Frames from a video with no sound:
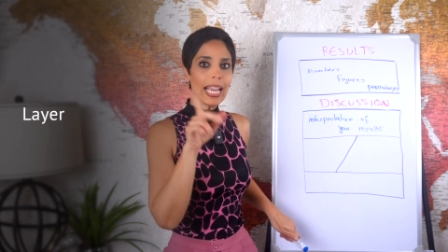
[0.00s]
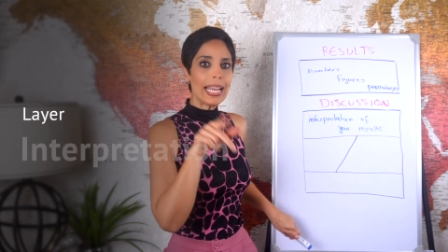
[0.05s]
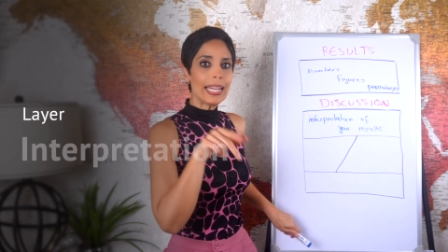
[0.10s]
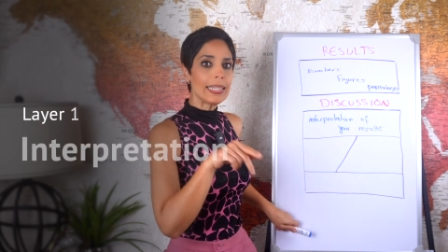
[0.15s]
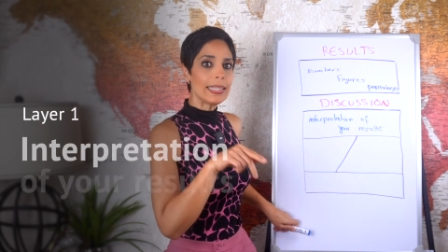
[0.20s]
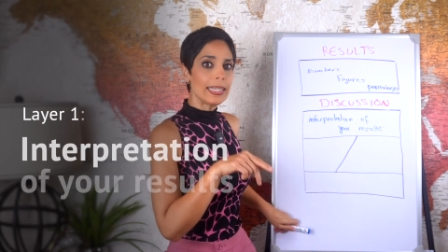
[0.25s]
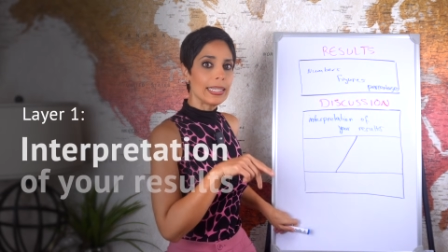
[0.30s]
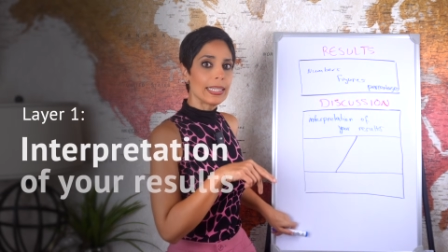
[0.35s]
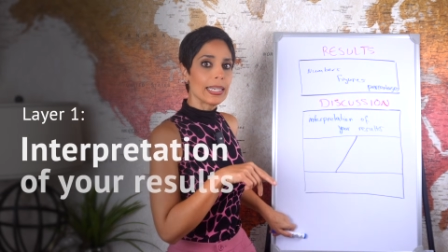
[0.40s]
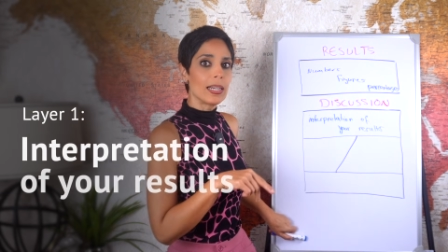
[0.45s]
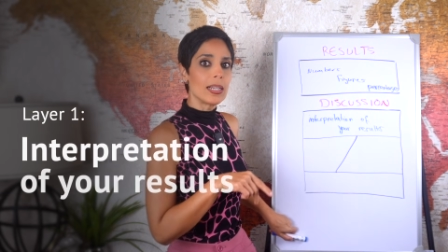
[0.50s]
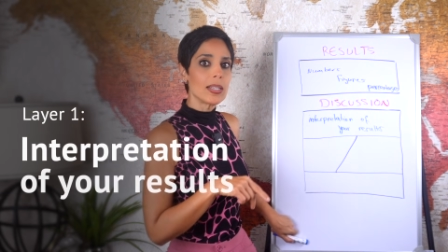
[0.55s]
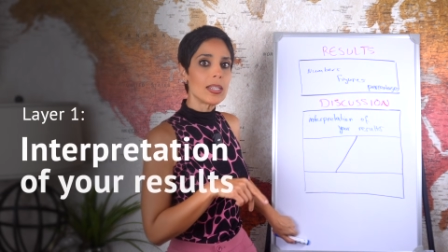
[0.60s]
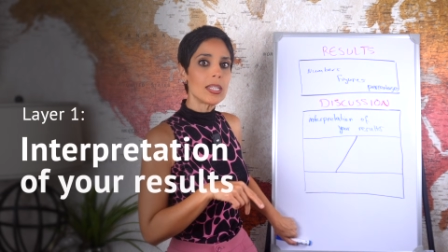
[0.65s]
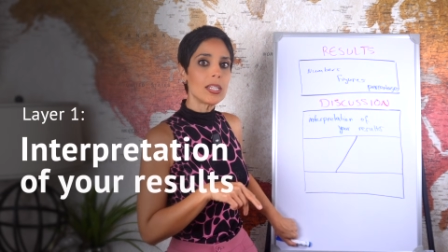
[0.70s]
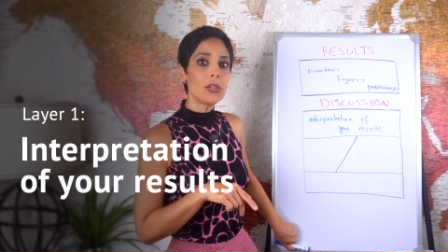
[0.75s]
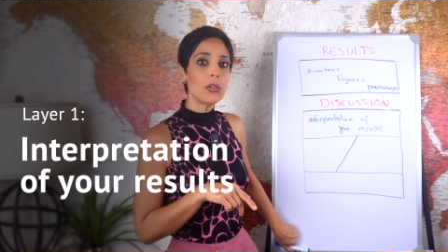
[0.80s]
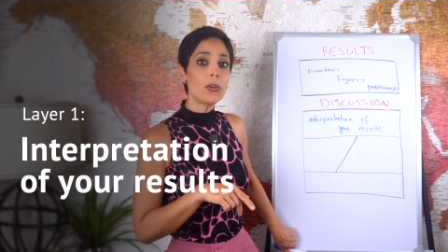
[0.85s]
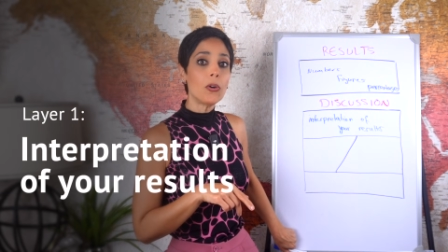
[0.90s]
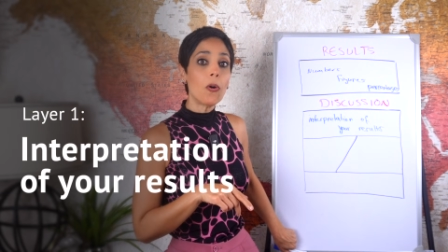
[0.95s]
anything
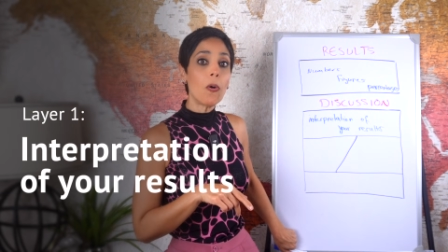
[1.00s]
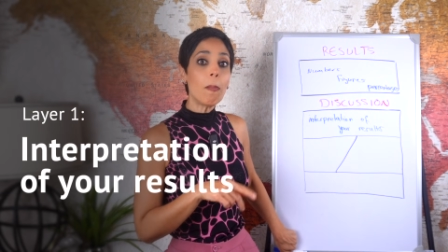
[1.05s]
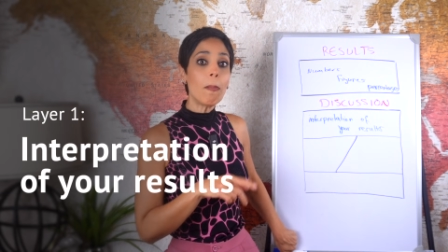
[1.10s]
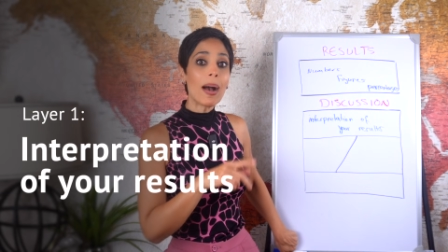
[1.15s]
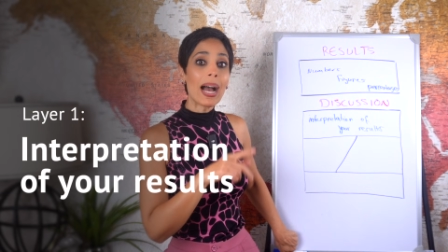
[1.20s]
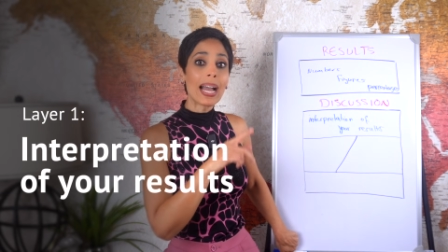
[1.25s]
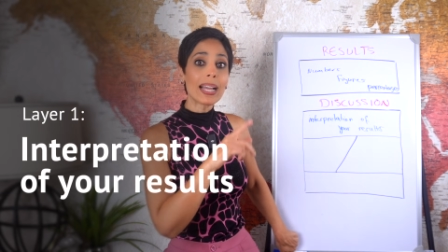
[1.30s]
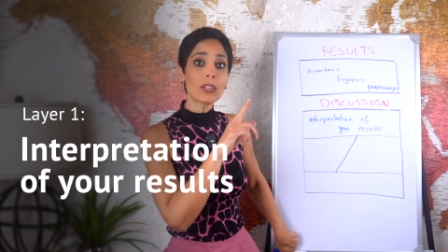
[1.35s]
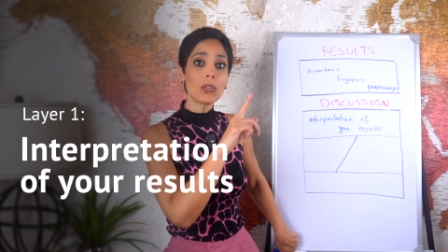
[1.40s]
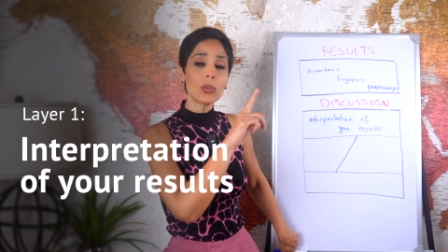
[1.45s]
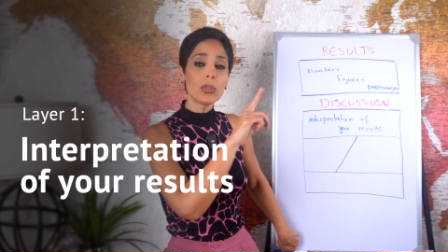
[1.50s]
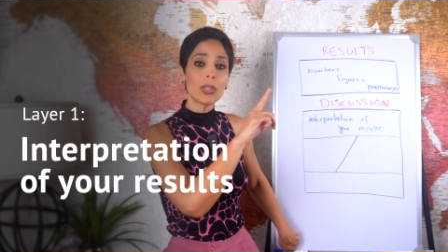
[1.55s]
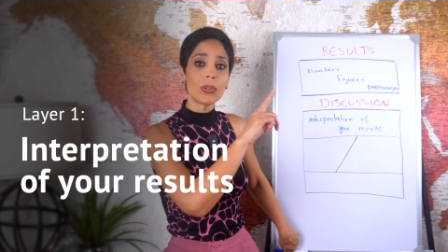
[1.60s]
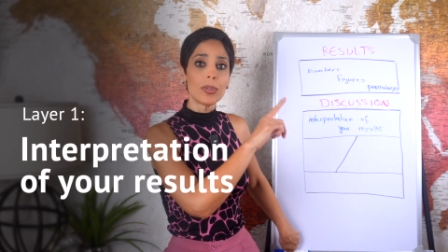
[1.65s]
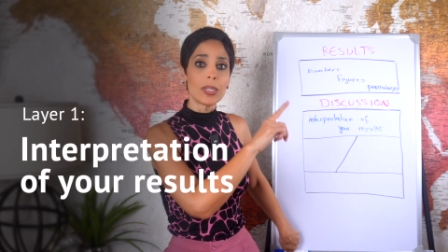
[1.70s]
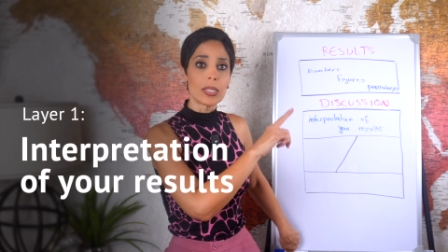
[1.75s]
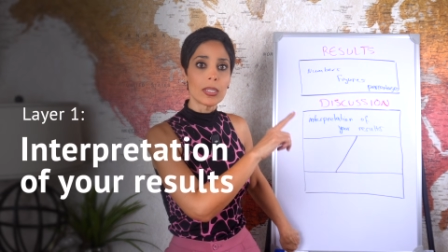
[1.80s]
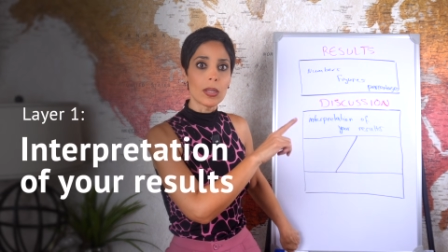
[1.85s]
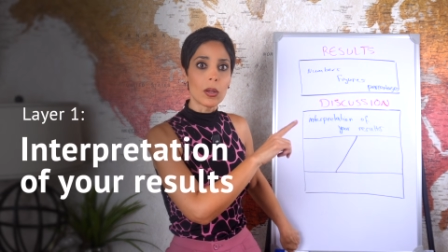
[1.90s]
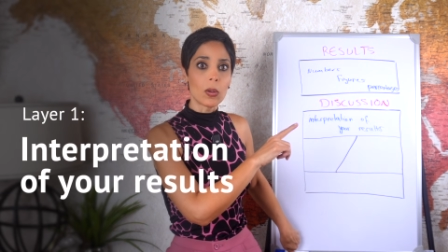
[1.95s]
else, you go back to the
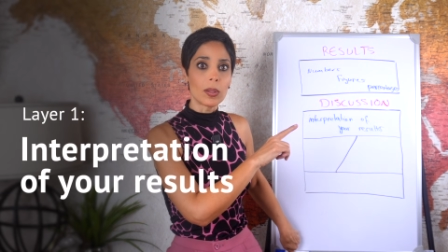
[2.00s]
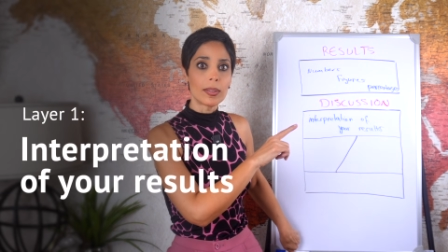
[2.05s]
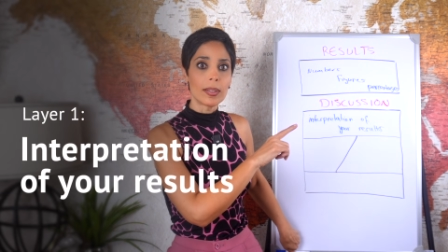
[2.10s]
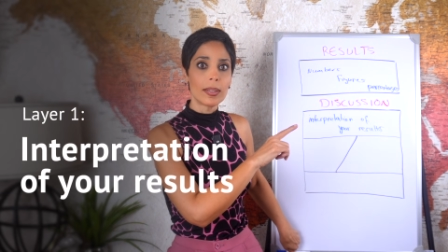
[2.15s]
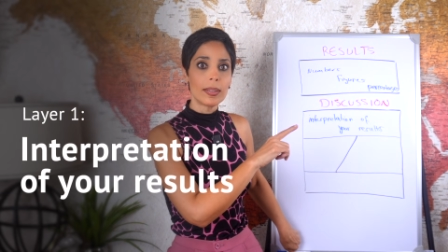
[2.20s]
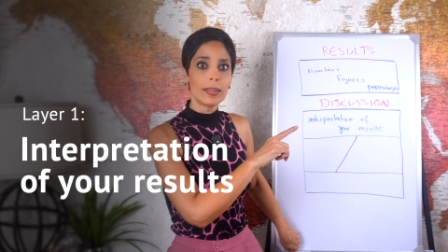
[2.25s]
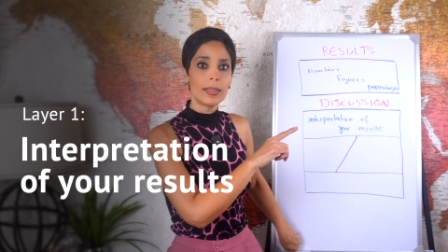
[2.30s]
result,